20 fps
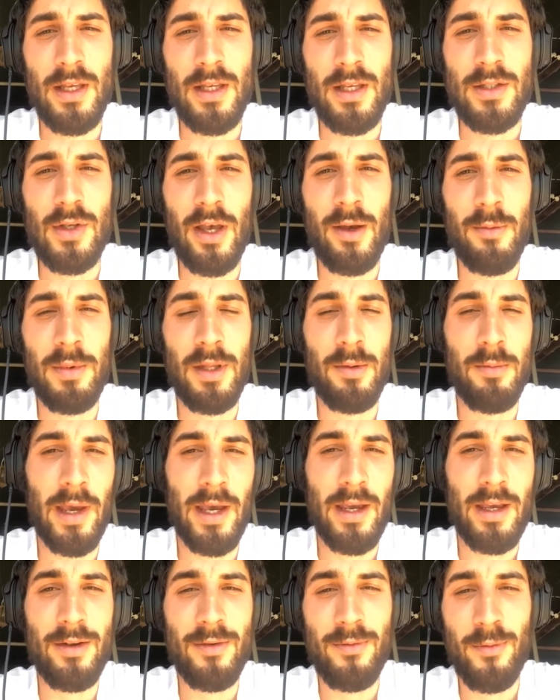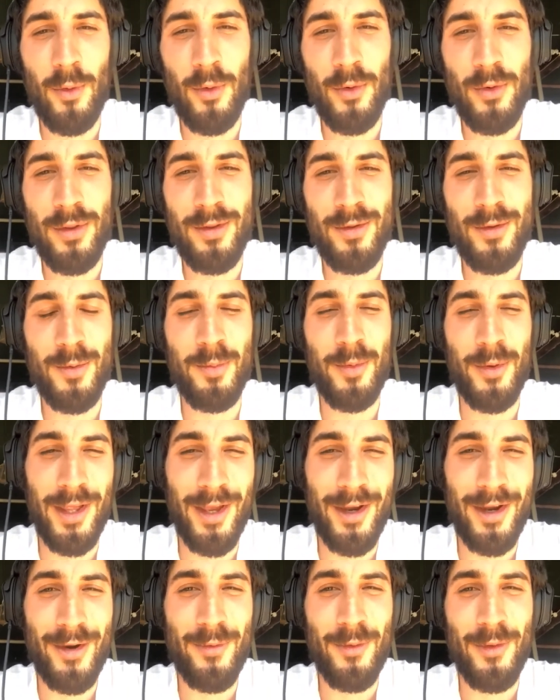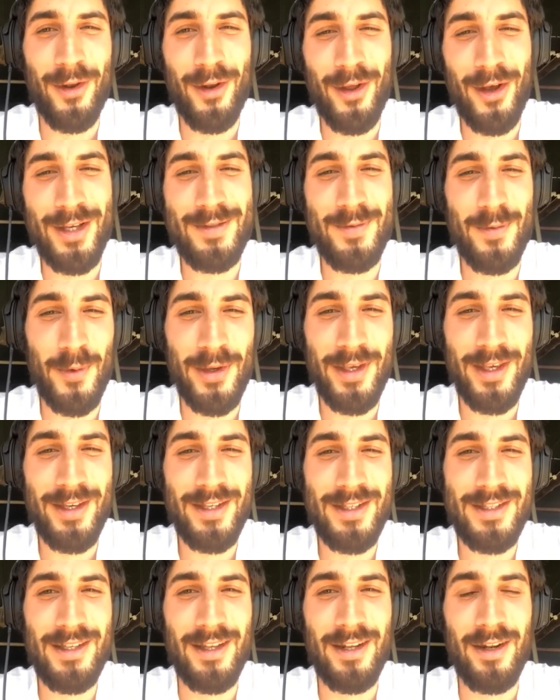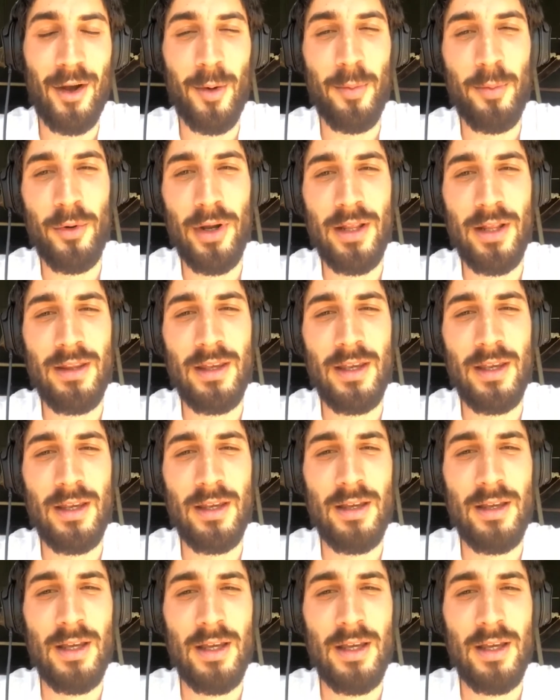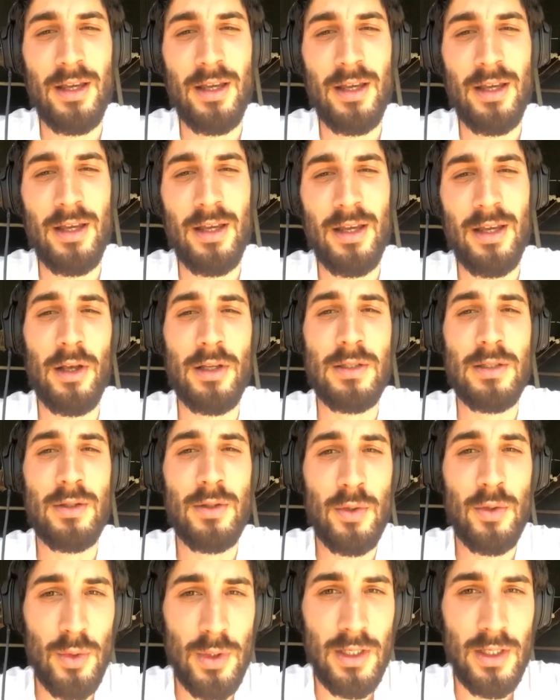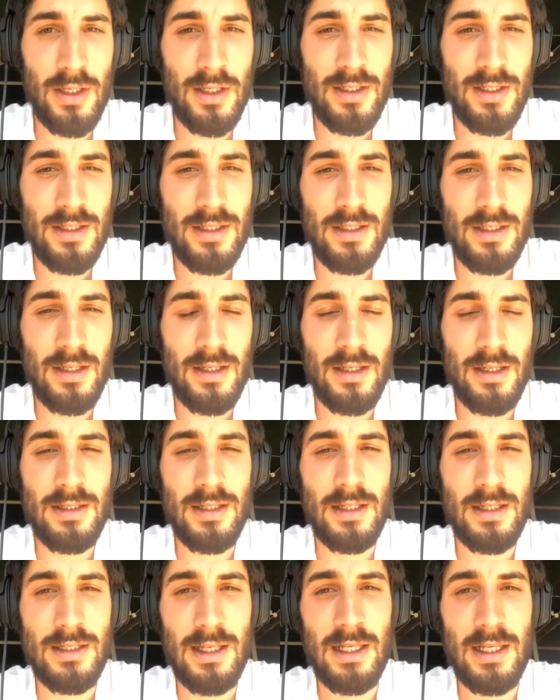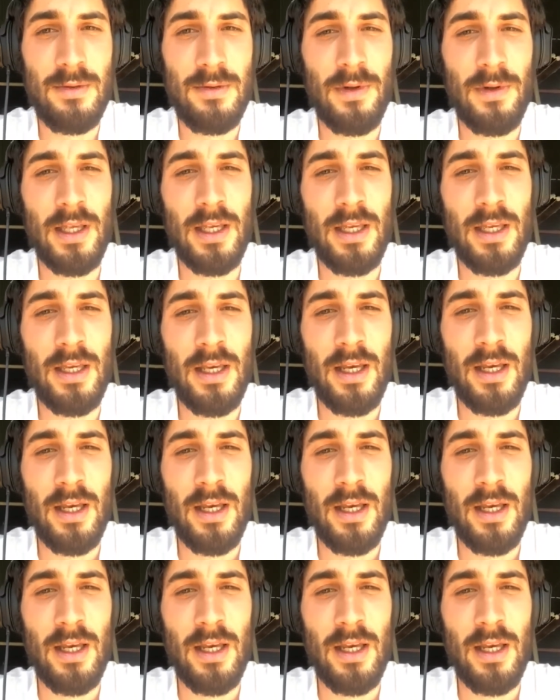So I've been back and forth to Bulgaria for the last 4 years and operating for the last 2 years successfully